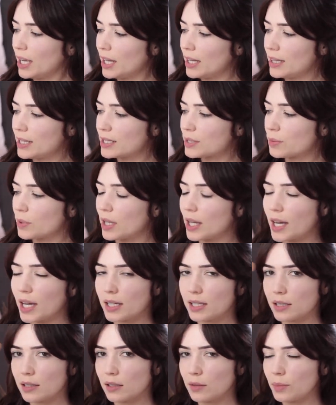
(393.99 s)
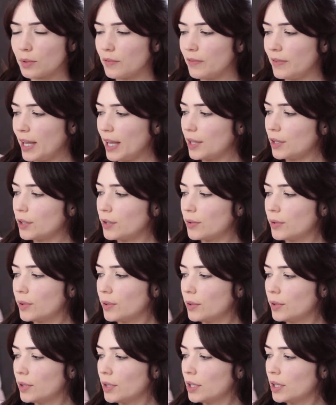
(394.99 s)
and this will add a little bit of yellow.
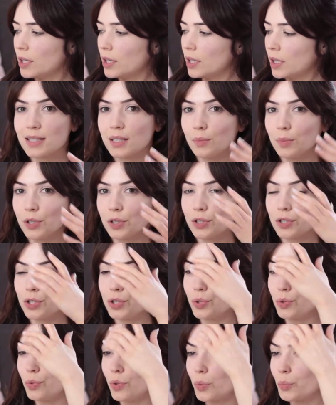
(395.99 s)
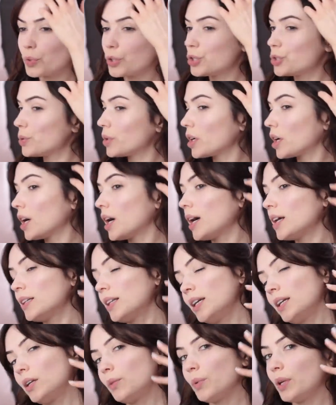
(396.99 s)
Similar to when we're doing our
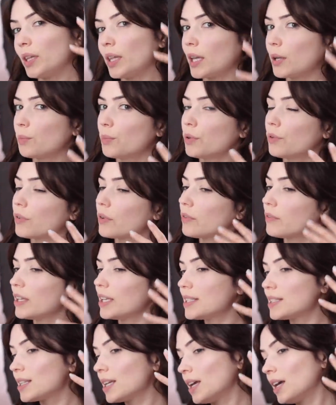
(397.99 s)
highlight and we like move our face,